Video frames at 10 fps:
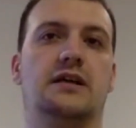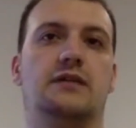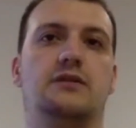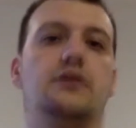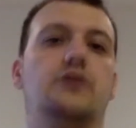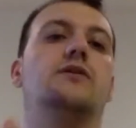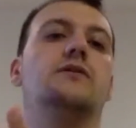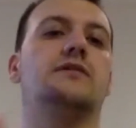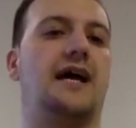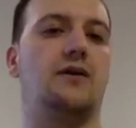
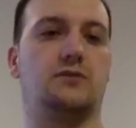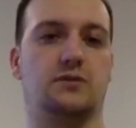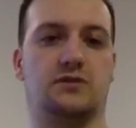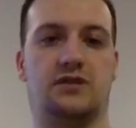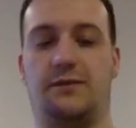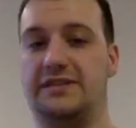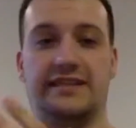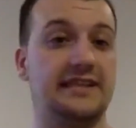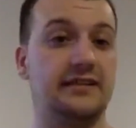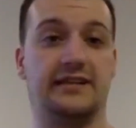use outsourced companies
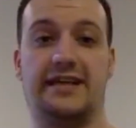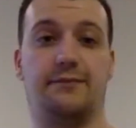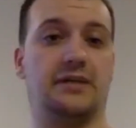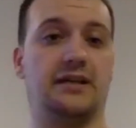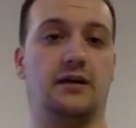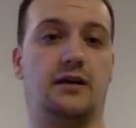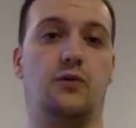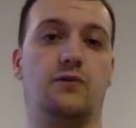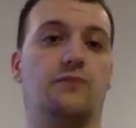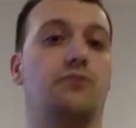in India to get me
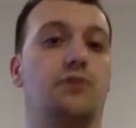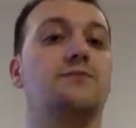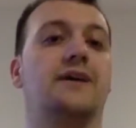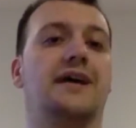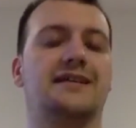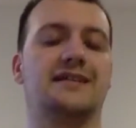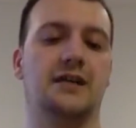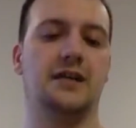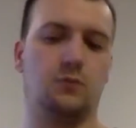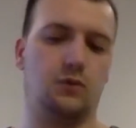hold of
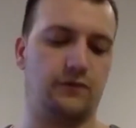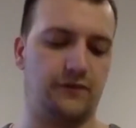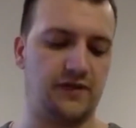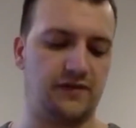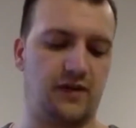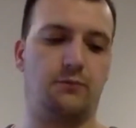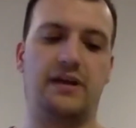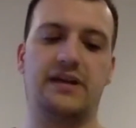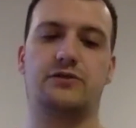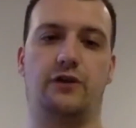prospects. Well, the first thing I
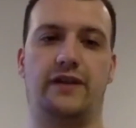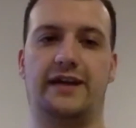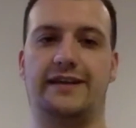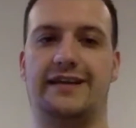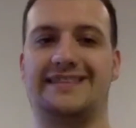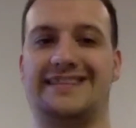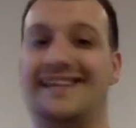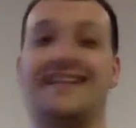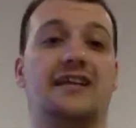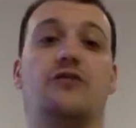mentioned on that's
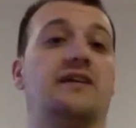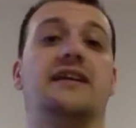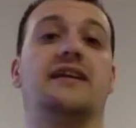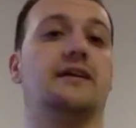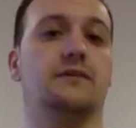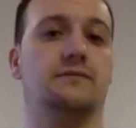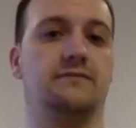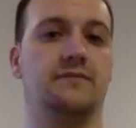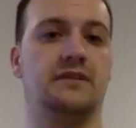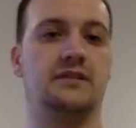technically already illegal.
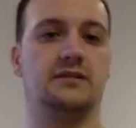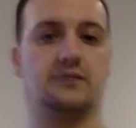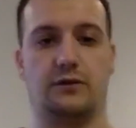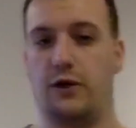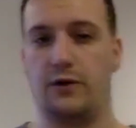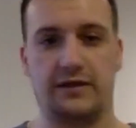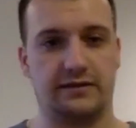So going and